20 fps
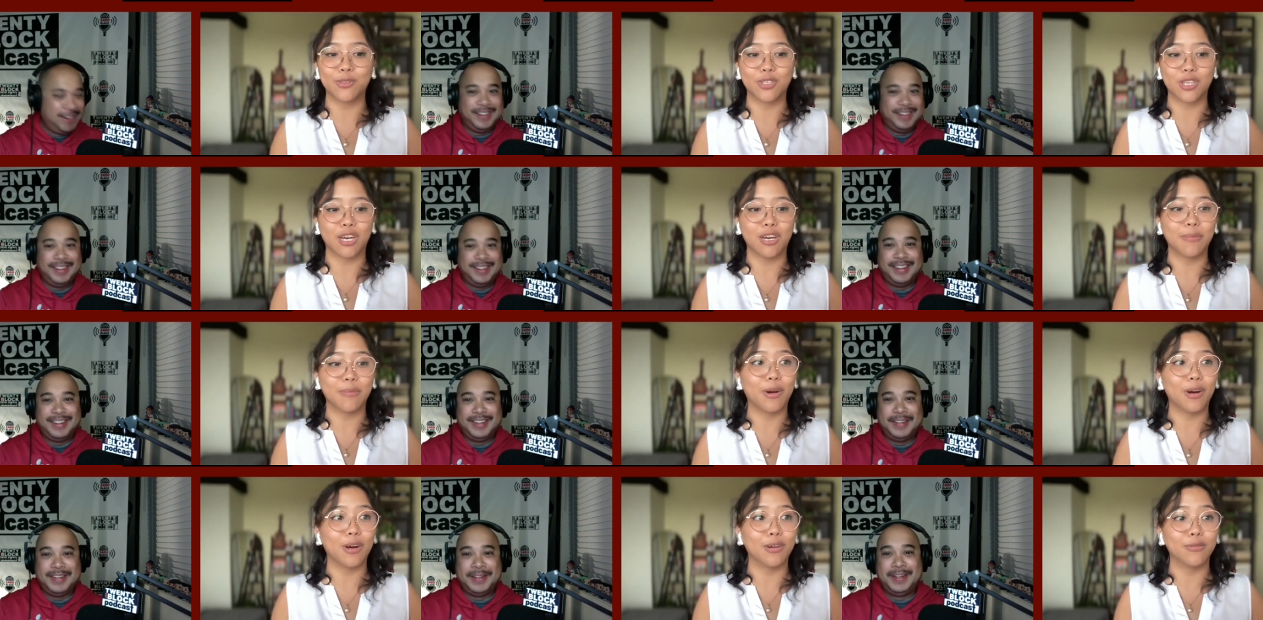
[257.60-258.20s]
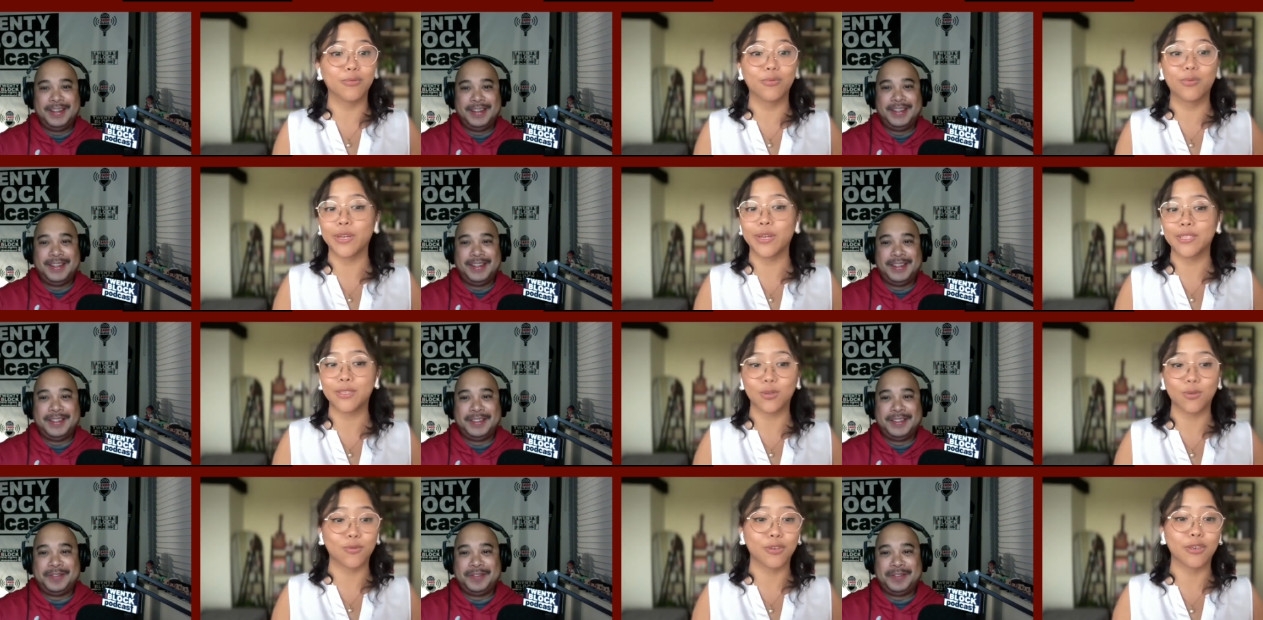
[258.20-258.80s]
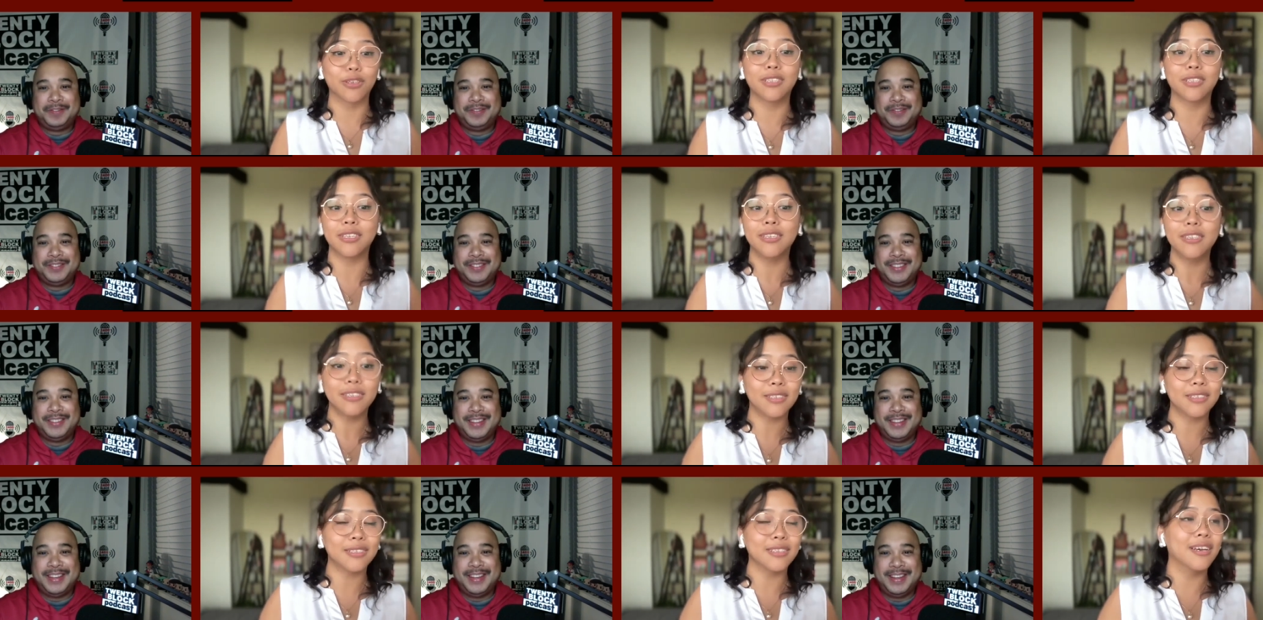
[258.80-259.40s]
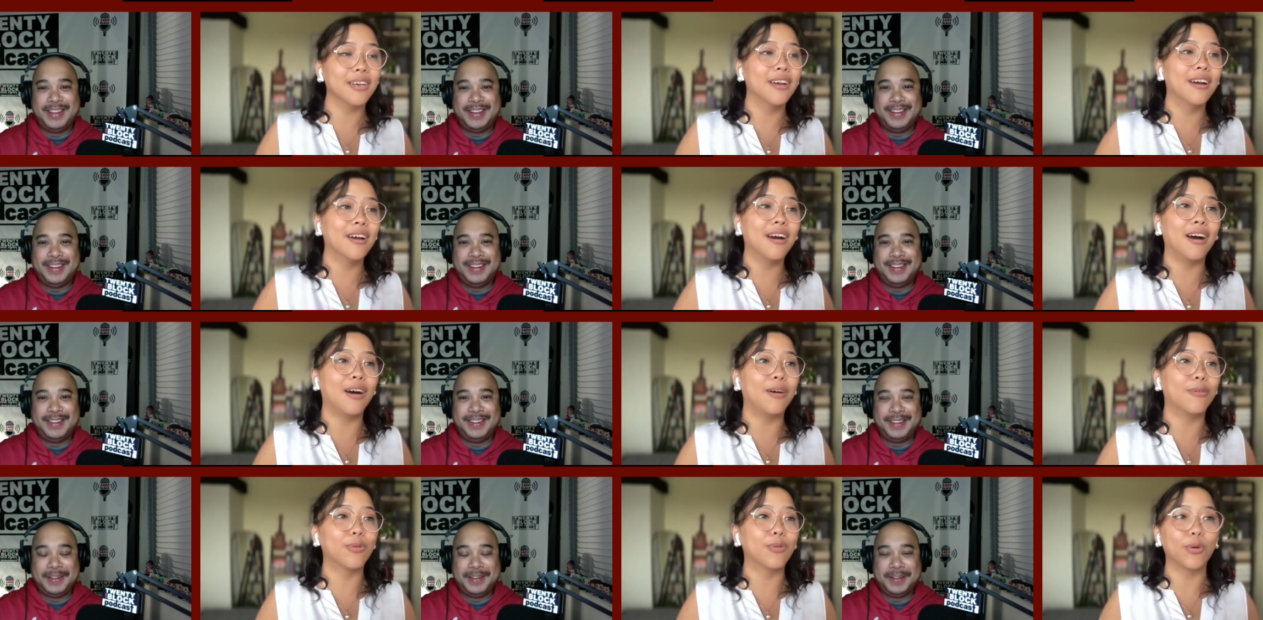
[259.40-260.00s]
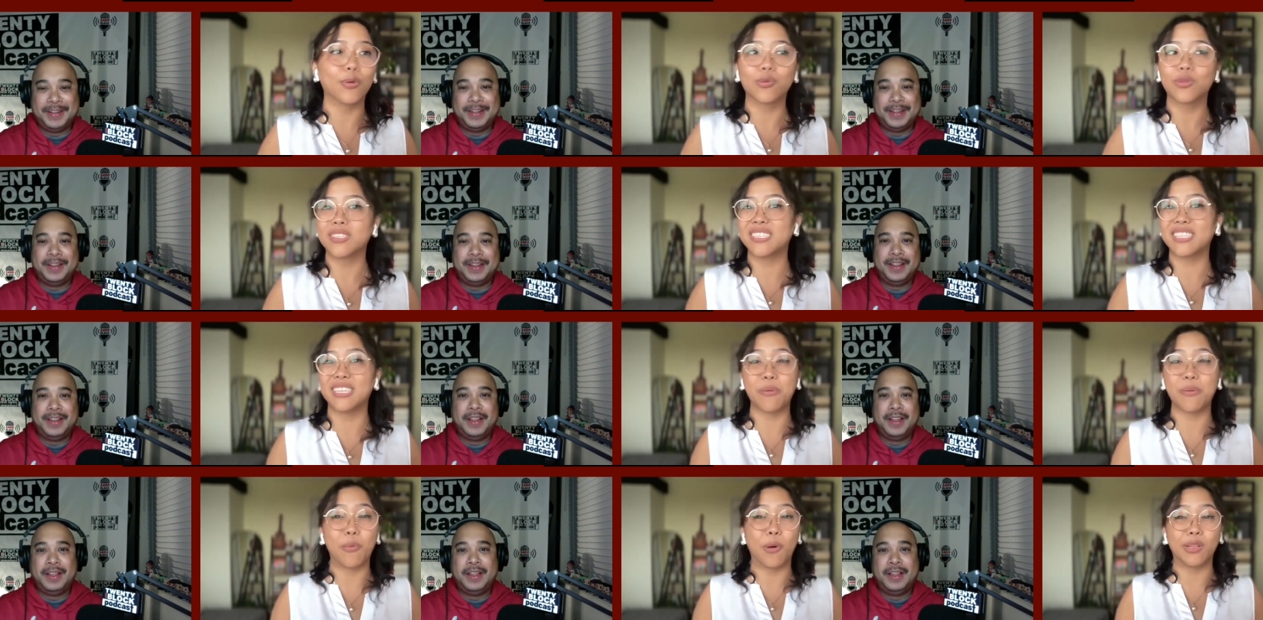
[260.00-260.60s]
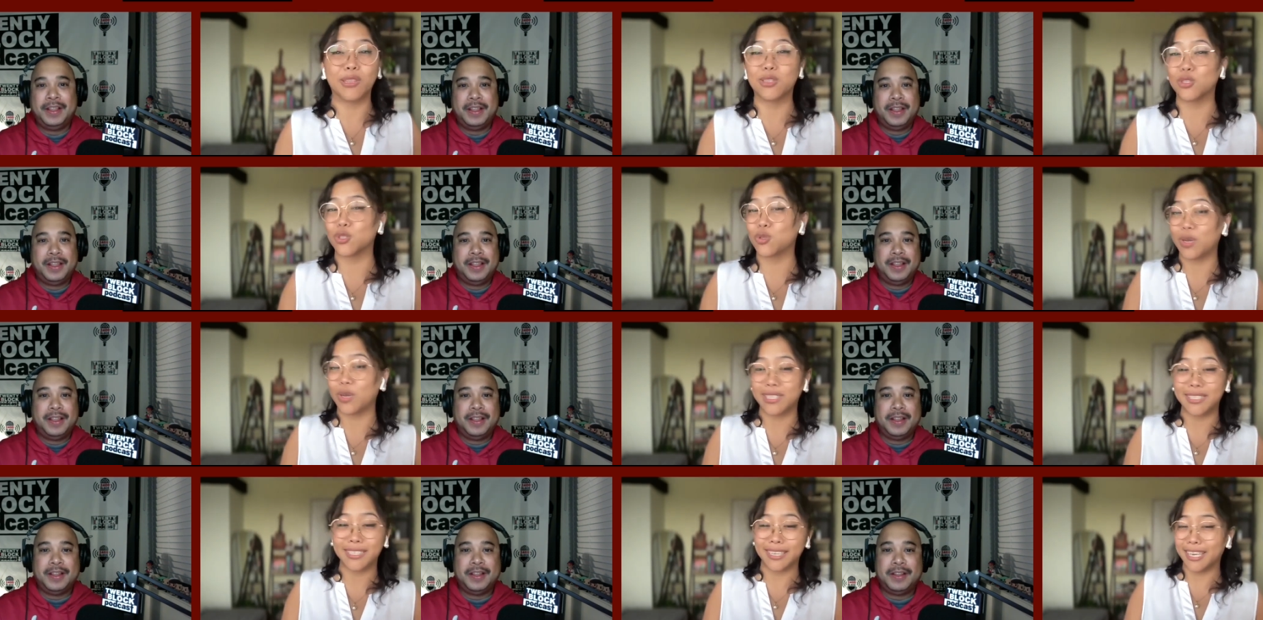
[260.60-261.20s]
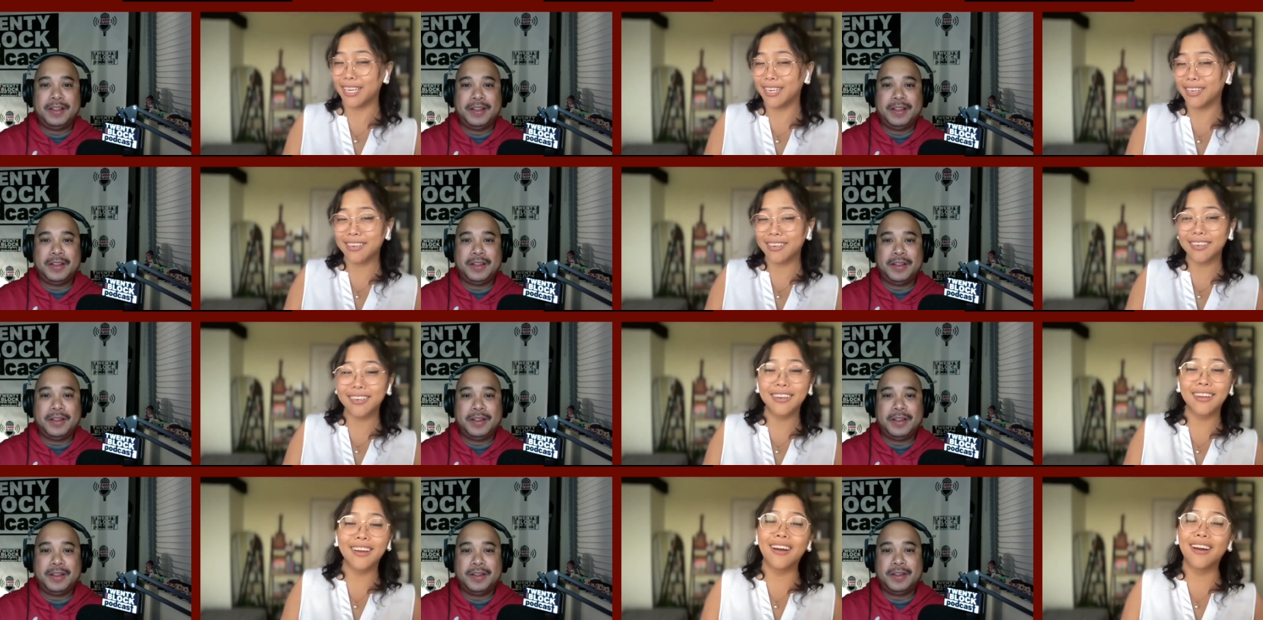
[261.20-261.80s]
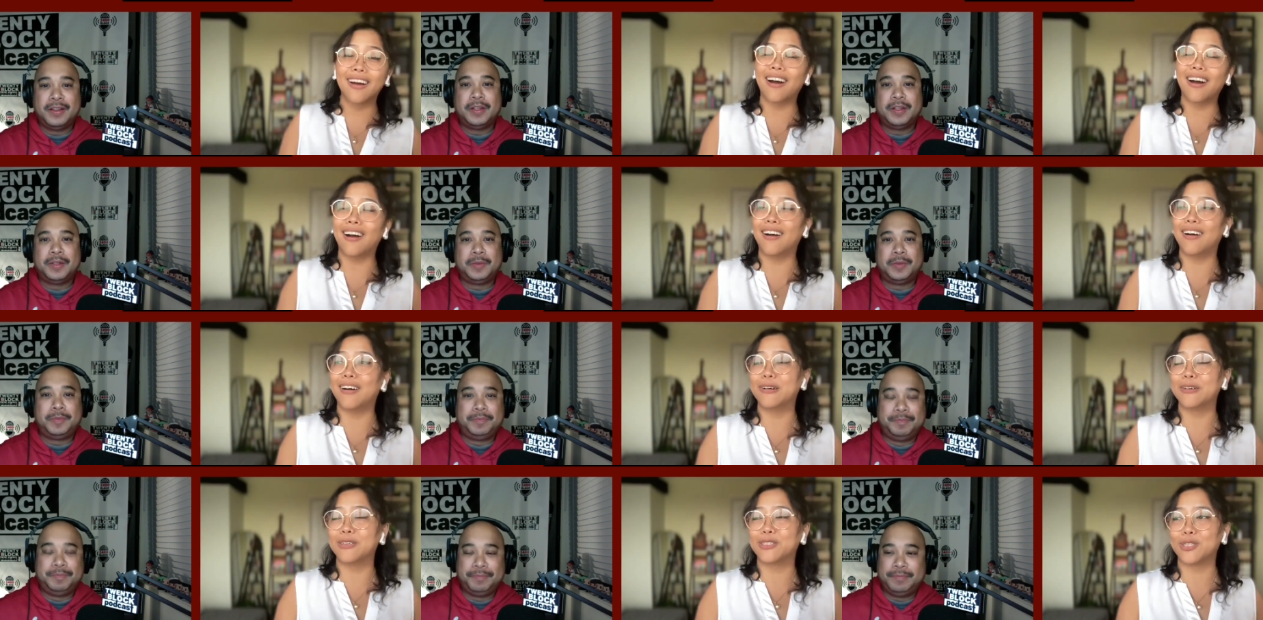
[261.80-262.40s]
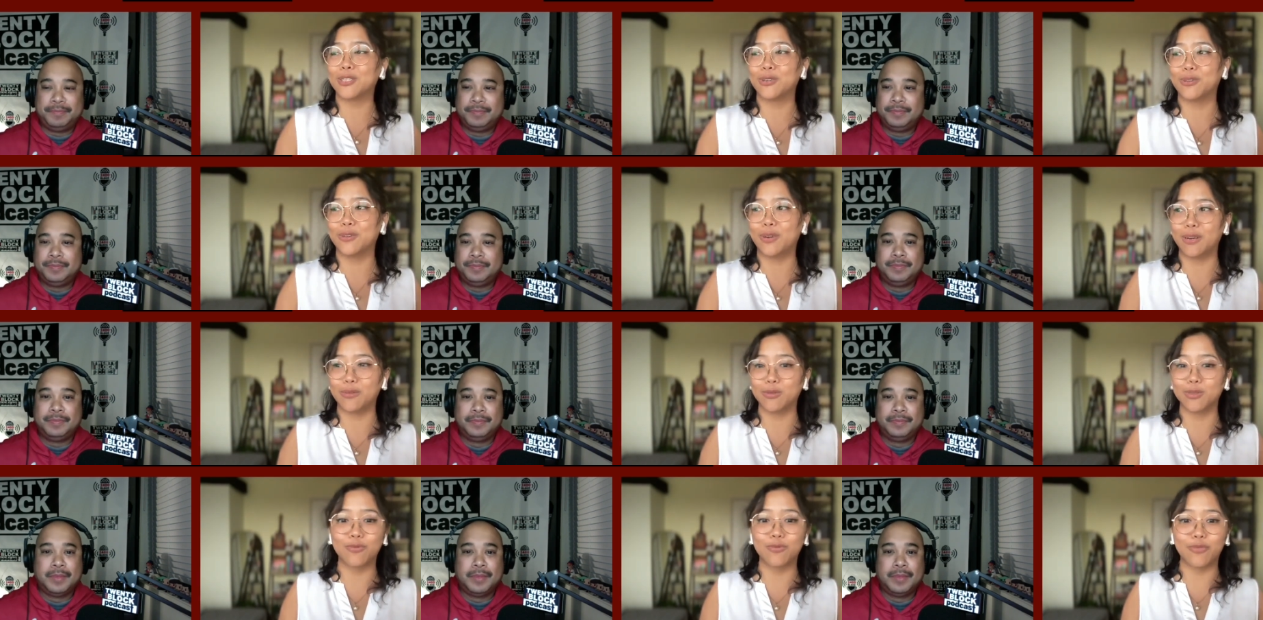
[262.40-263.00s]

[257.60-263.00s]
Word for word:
Speaker 1: job of went overseas. We only see him once or twice a year. So I was